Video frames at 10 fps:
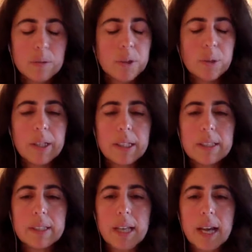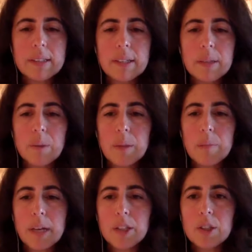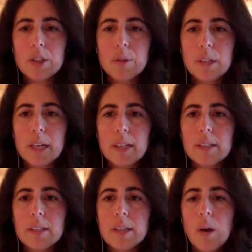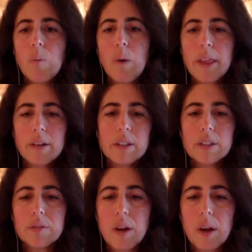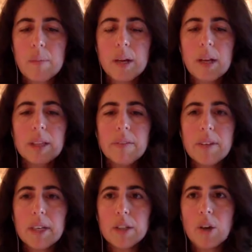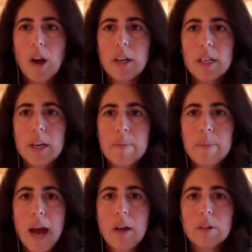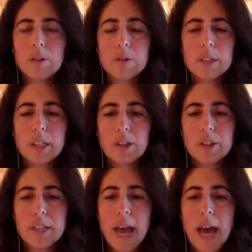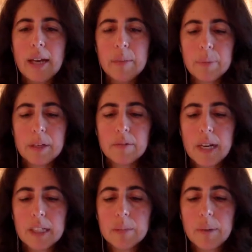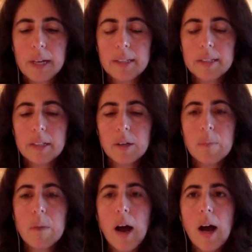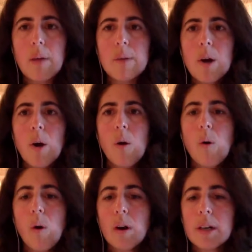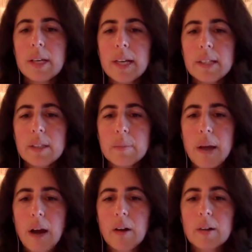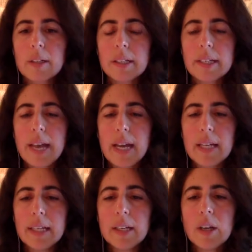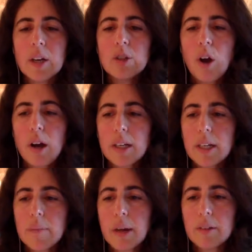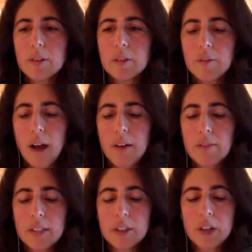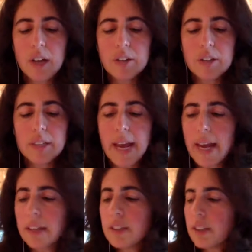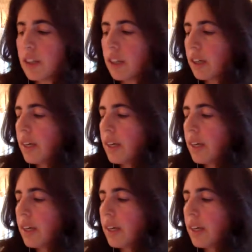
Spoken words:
doing this lesson with my students, whether it's from Olivia talking about losing her dad and being raised by a single mom, or it's about Katie talking about surviving childhood cancer,